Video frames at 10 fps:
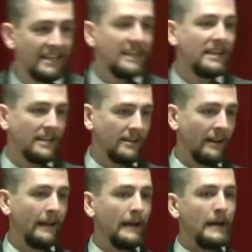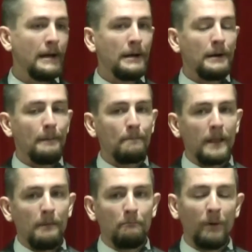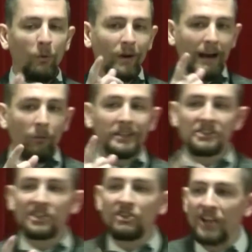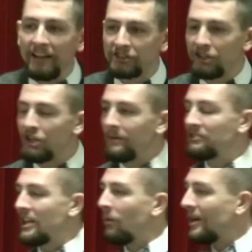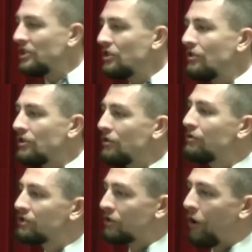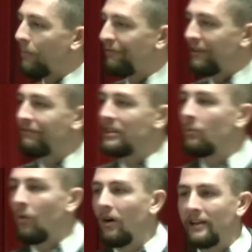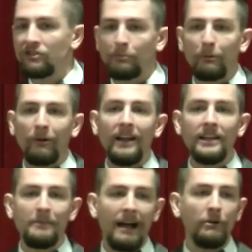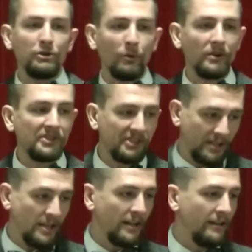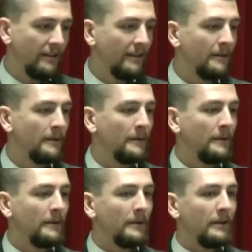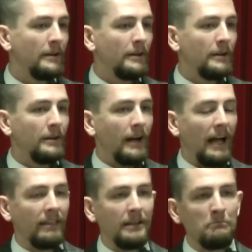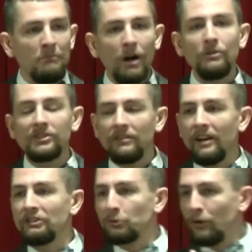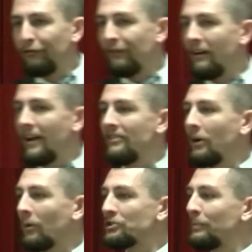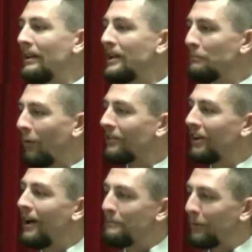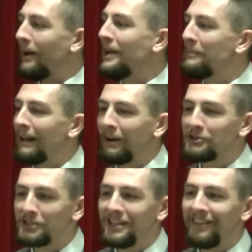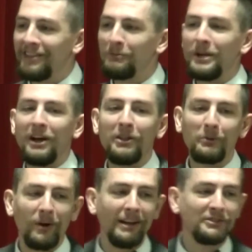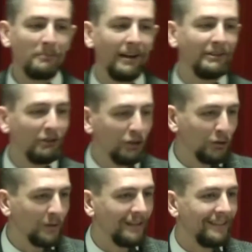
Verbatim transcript: need but what I want to suggest to you is that when you use Psalm 51 to pray about your sin, I think most of us will find that we're spending more time praying about our sin than we otherwise might do.